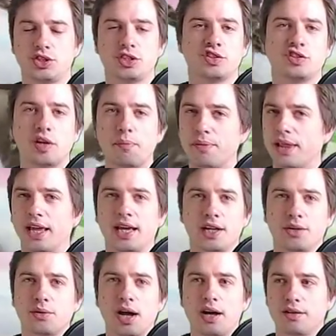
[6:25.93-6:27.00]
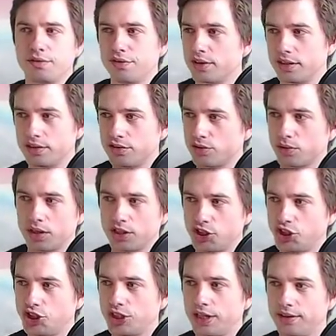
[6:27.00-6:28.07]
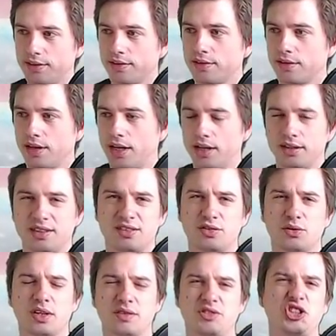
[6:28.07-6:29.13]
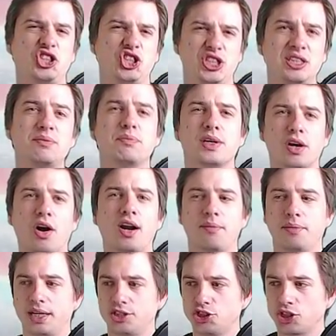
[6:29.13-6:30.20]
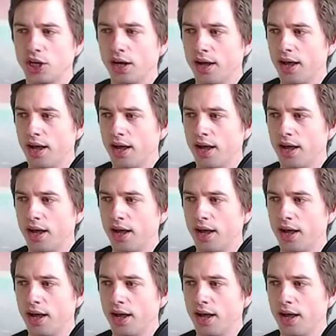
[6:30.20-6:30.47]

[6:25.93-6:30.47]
just a playground for this sort of shit, this sort of cheap garbage.